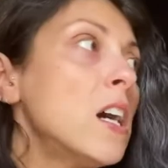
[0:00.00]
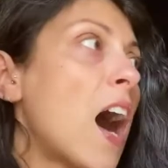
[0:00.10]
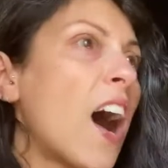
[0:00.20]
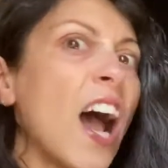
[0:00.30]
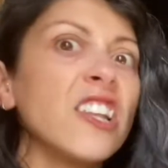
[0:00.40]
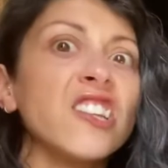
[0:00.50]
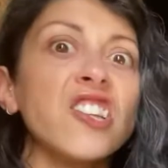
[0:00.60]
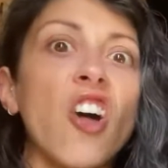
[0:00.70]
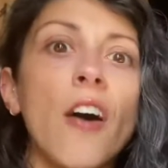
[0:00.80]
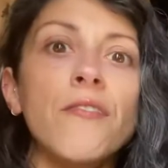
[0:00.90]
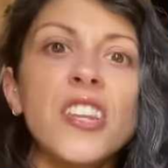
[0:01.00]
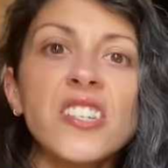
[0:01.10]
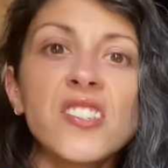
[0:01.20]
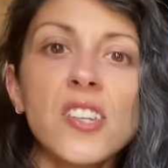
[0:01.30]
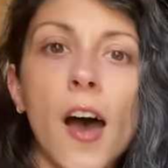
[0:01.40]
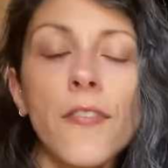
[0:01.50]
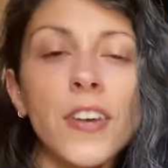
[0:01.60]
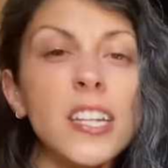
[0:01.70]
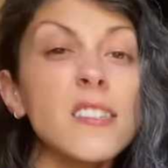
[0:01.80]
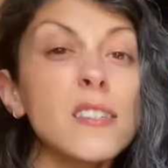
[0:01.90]
I love this stuff.
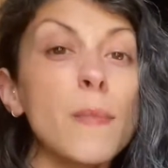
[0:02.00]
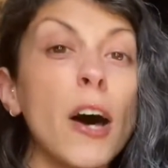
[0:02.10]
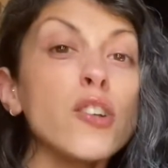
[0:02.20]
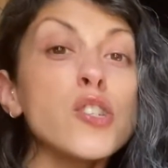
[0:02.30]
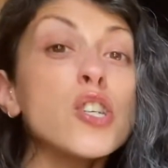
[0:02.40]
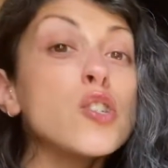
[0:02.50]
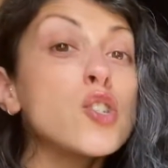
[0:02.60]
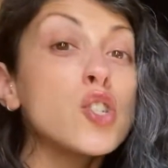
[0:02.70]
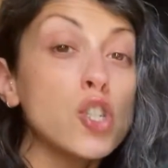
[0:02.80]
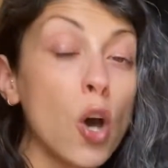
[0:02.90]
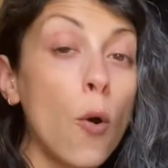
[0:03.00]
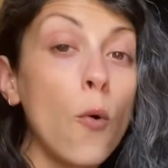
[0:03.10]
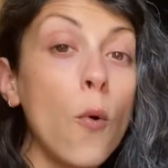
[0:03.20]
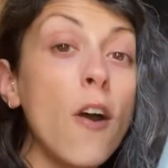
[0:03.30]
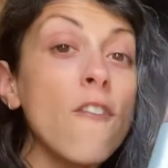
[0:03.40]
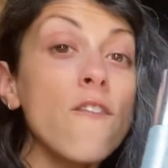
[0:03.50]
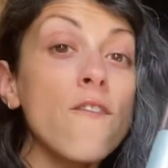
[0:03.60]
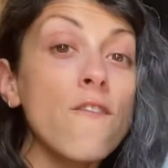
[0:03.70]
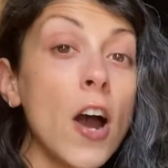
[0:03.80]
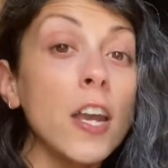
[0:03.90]
It smells so
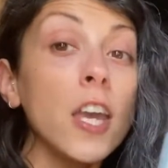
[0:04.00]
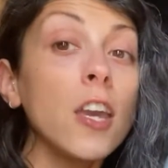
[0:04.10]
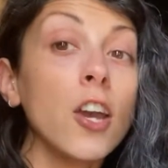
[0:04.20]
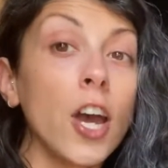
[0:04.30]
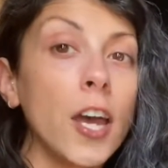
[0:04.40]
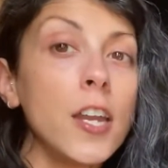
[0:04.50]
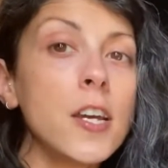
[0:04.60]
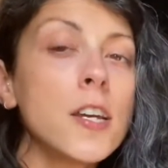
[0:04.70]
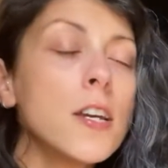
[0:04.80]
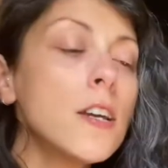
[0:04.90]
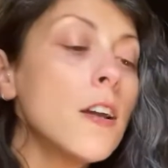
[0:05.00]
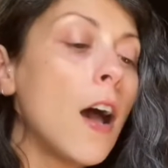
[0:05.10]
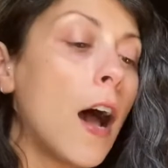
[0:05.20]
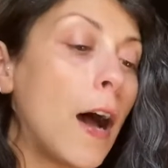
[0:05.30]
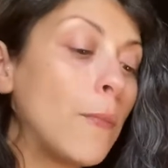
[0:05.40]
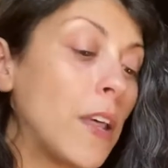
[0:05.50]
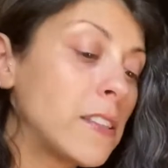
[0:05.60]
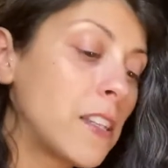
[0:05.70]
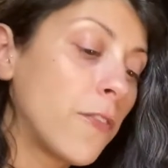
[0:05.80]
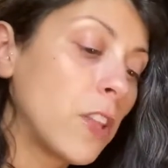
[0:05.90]
fucking good. That's
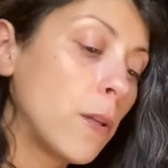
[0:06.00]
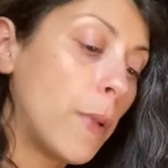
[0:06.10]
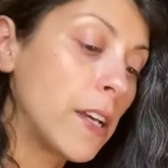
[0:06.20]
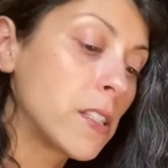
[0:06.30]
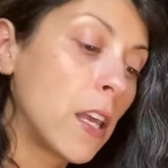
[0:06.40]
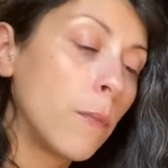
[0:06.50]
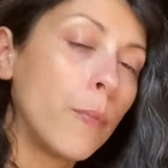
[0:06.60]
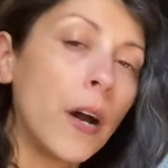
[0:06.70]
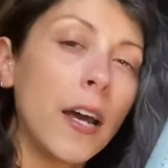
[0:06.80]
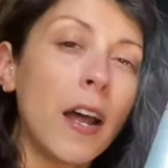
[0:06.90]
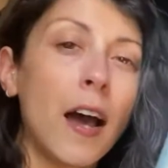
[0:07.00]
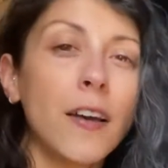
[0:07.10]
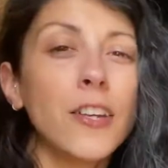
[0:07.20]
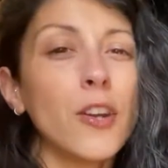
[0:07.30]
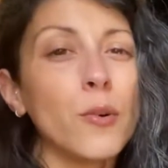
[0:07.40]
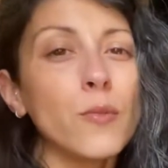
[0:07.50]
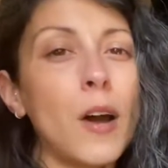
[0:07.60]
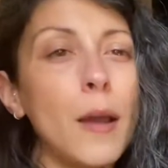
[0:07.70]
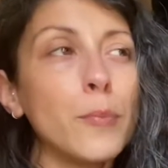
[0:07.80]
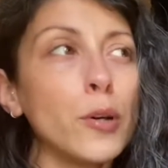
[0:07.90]
definitely the best thing, but
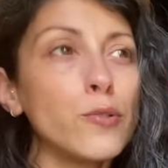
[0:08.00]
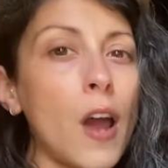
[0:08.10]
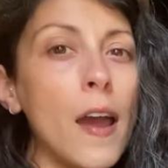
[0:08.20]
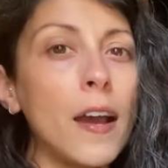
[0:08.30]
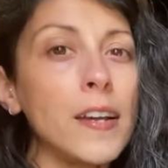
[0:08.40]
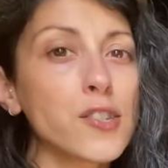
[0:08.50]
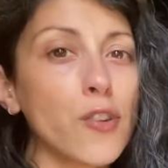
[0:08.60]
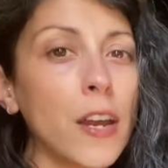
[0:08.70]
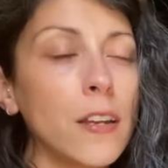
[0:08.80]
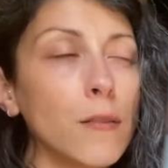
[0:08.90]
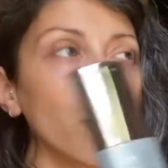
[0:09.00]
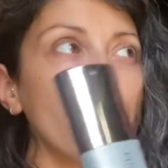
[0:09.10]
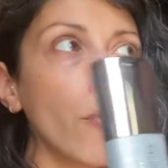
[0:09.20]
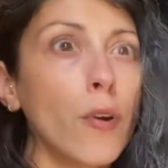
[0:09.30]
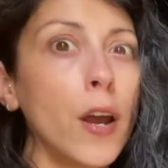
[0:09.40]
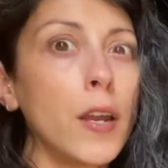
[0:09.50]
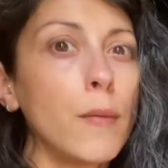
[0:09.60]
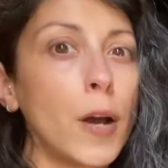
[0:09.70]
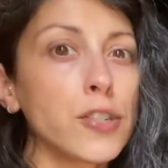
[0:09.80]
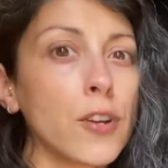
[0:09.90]
I blow dry, I straighten pretty
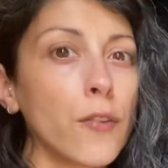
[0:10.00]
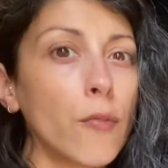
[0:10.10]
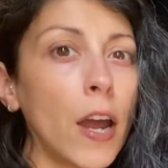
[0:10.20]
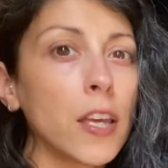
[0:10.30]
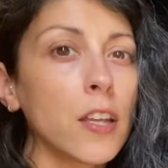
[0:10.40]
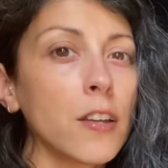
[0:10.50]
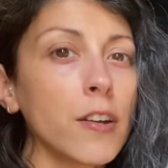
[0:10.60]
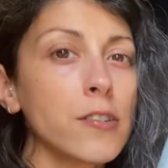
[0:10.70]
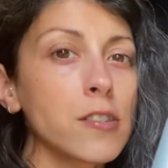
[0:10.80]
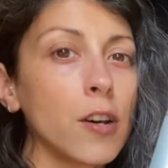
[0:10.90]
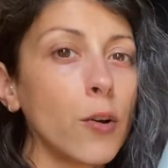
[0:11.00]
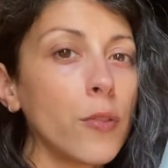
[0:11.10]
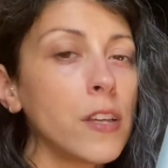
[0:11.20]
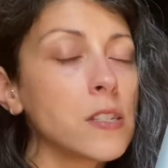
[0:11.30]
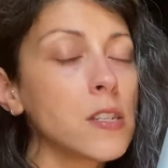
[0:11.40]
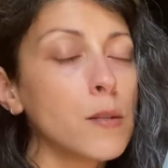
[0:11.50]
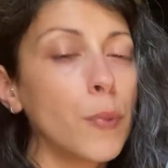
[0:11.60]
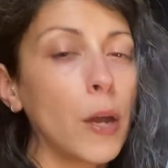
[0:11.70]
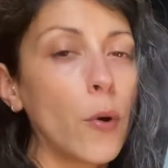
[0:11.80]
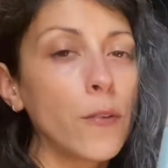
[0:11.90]
much on the regular. So this is a
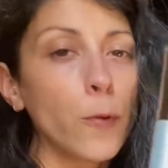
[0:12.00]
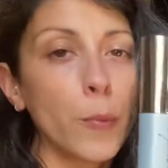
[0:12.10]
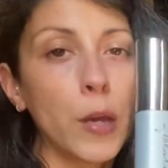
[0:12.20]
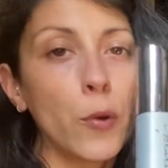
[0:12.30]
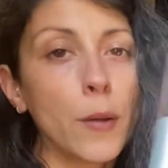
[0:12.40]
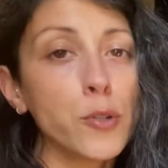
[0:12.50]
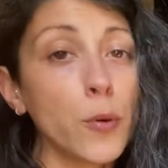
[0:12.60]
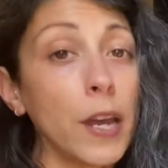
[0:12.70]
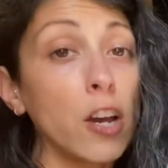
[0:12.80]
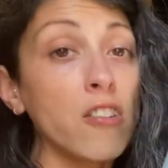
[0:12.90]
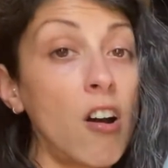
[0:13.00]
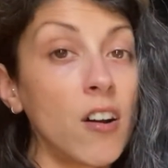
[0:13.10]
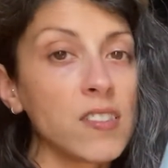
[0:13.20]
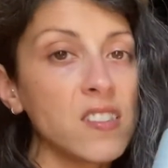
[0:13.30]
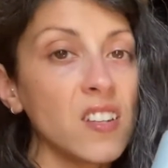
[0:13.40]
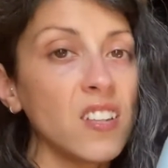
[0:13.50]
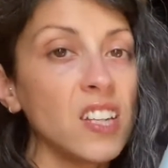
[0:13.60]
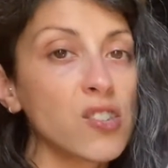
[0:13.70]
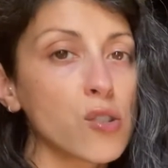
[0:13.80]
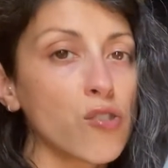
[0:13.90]
big one for me when I'm doing constantly
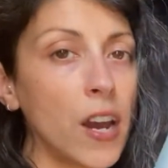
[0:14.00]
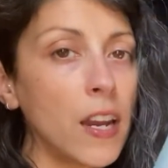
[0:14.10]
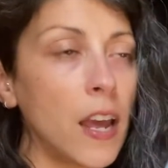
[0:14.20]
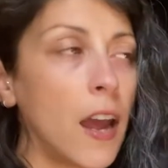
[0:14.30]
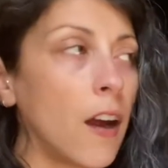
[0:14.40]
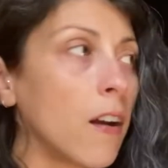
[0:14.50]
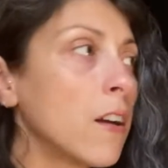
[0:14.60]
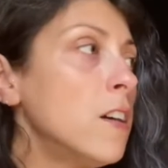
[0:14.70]
straight hair.